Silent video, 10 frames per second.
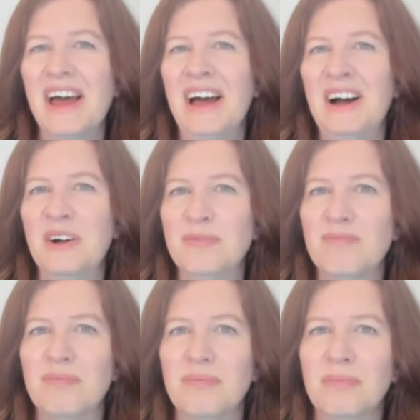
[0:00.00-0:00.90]

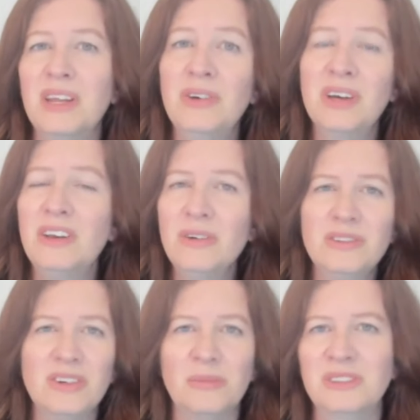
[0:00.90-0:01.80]
But you can
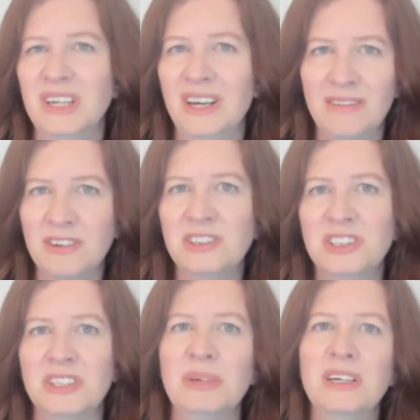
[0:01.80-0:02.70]
use almost any
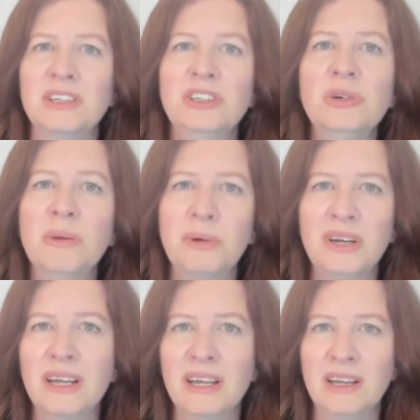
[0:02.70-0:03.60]
version because you are
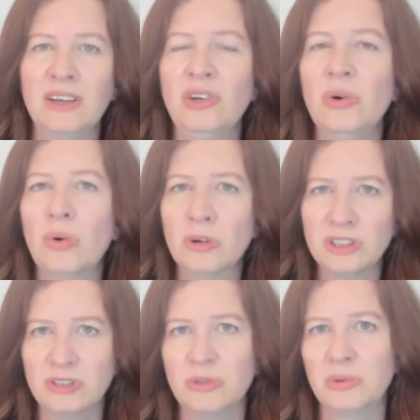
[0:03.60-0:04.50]
putting in your
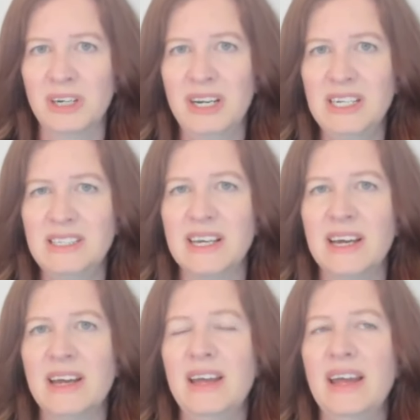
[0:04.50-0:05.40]
stories
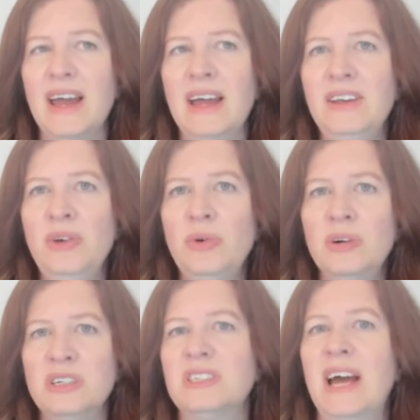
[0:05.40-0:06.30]
and you're
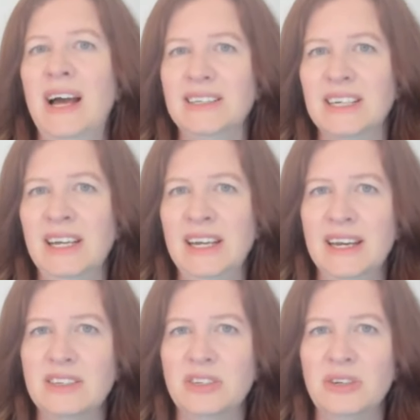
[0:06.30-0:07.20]
just asking
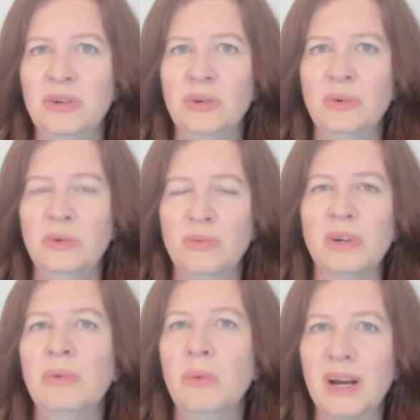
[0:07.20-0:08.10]
it to
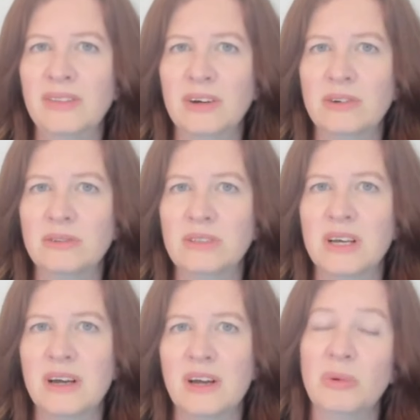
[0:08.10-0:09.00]
rewrite those,
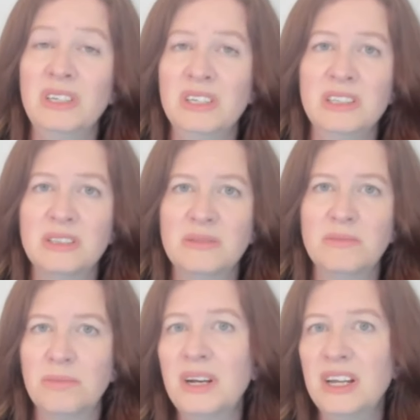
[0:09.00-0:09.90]
which it's
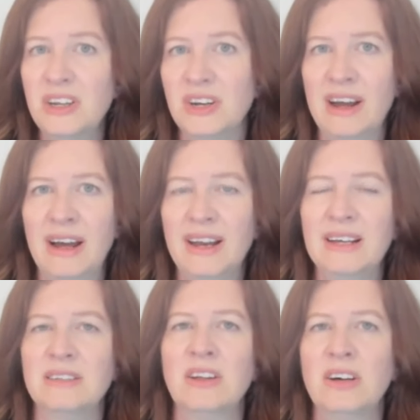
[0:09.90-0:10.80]
pretty good at
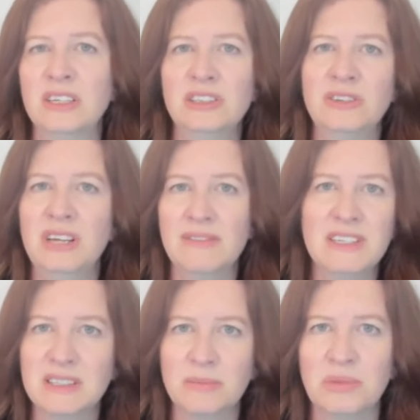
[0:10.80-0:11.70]
as long as you give
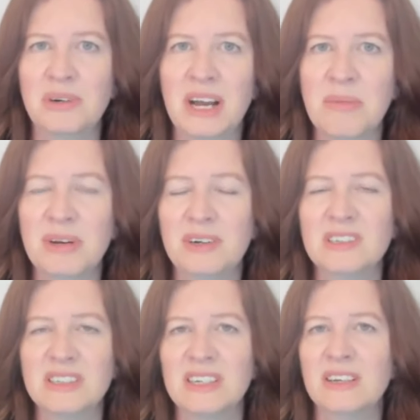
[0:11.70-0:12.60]
it some
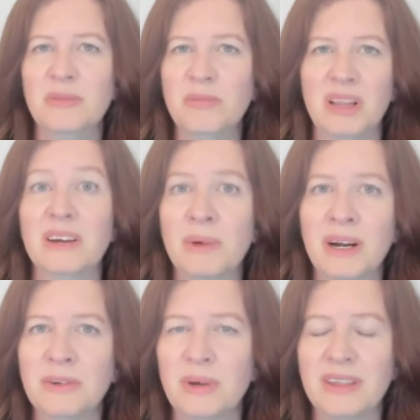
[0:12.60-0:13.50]
parameters and you play
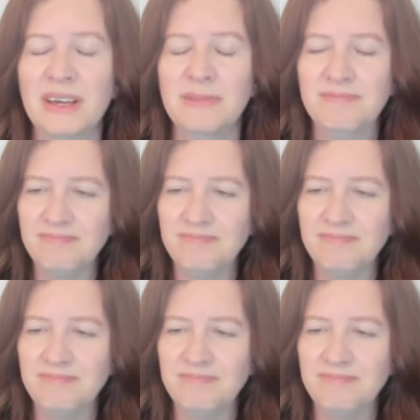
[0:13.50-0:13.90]
around with it.